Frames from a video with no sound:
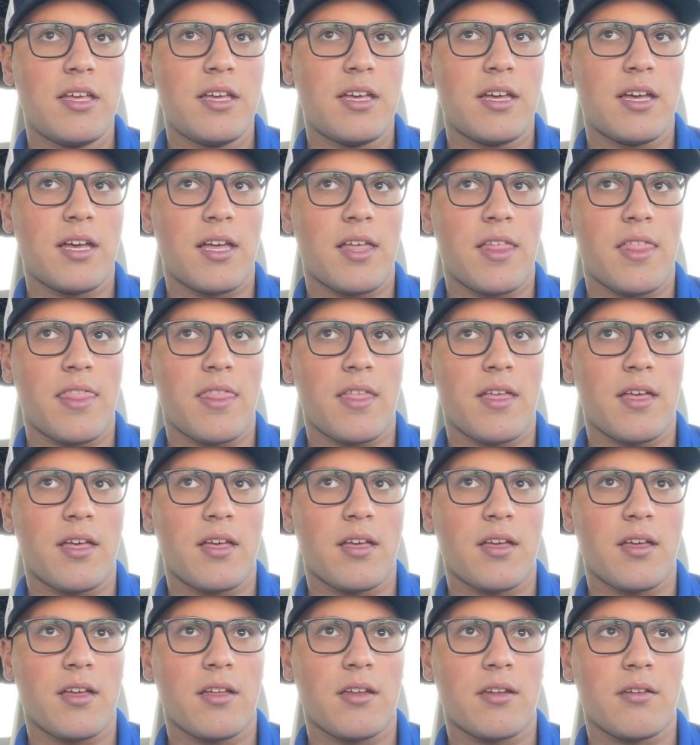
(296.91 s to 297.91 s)
And
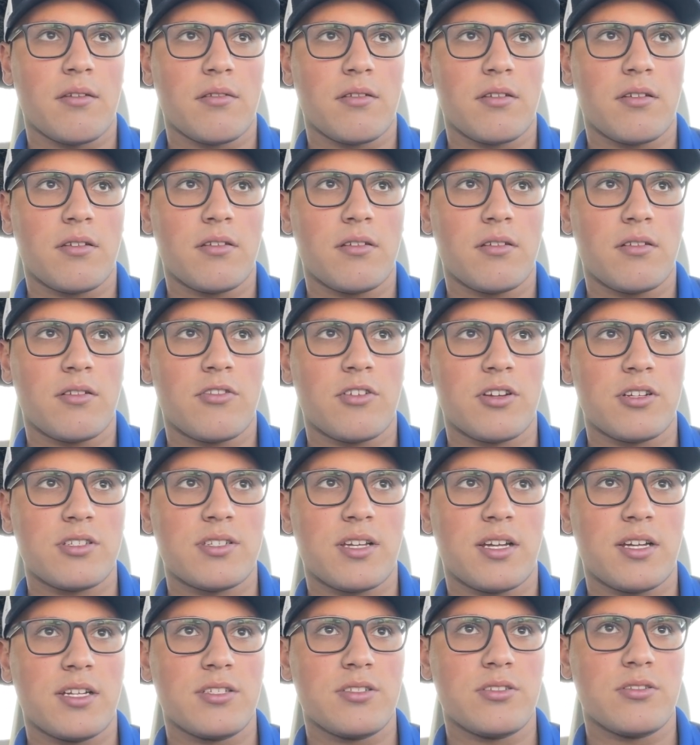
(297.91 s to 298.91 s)
then
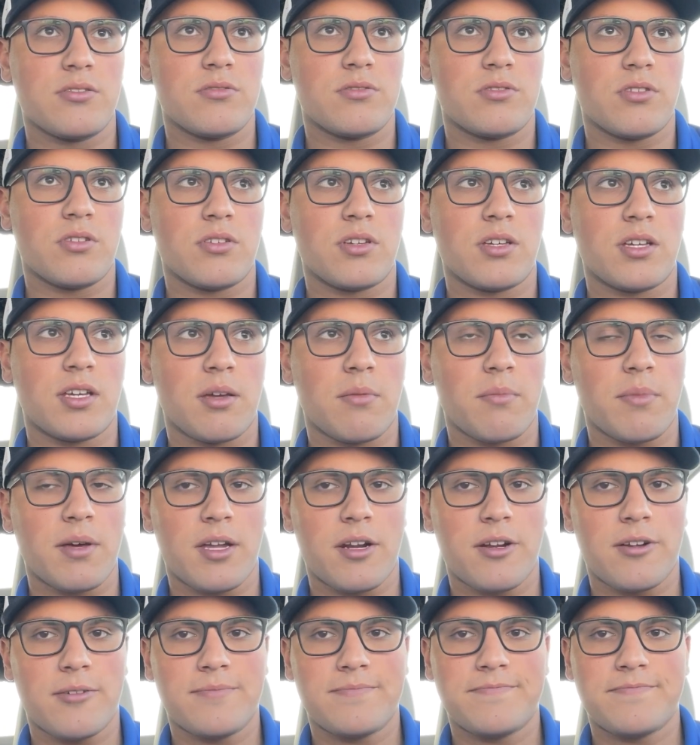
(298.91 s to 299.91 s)
criticize you so you can get
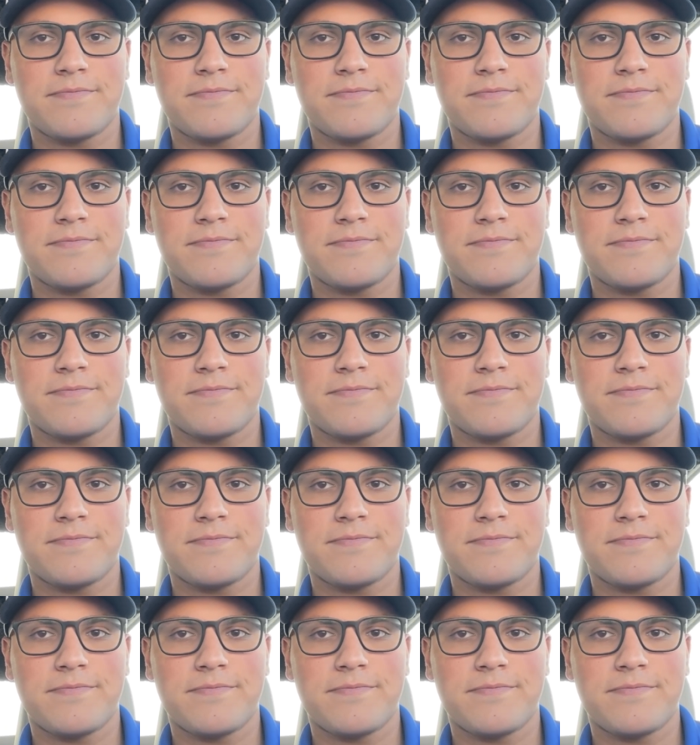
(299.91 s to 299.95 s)
better.